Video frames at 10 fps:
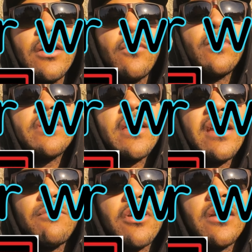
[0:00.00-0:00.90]
with
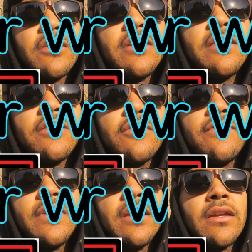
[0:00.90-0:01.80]
camber underneath your
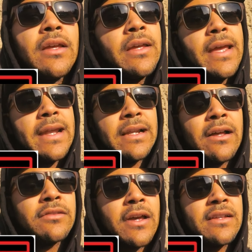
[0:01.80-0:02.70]
feet, and it
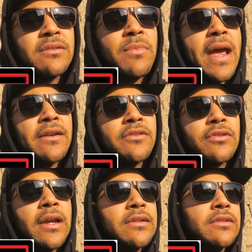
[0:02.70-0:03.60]
also has a magnet
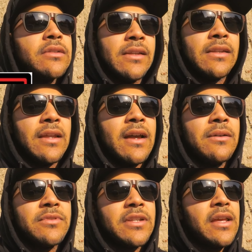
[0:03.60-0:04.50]
traction that
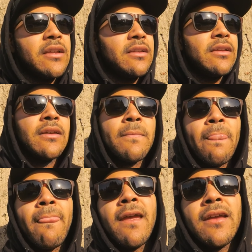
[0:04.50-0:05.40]
comes in handy.
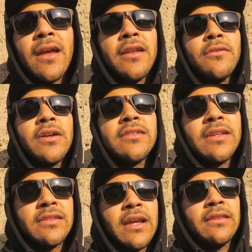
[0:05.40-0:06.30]
Anyways,
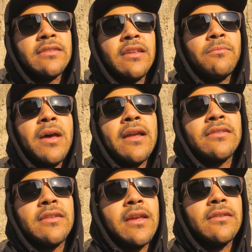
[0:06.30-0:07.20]
it's got the setback
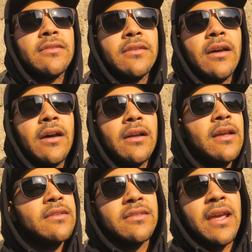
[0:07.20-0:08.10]
stance.
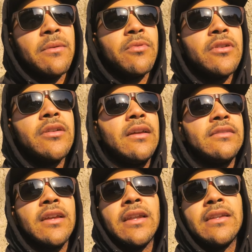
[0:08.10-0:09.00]
It's tapered. It's
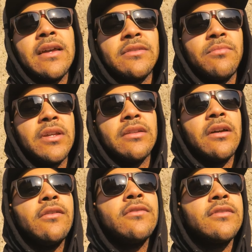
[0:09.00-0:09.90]
got a nice big
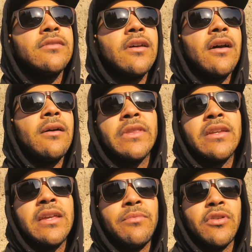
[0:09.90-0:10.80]
nose to
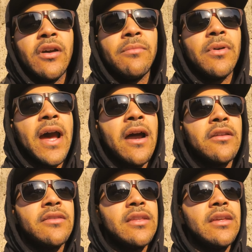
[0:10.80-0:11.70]
keep you up out
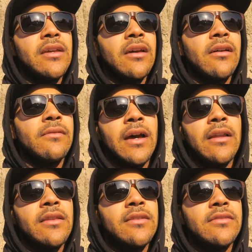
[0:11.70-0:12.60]
of
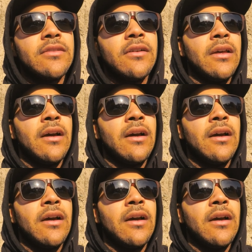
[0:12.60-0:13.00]
the snow.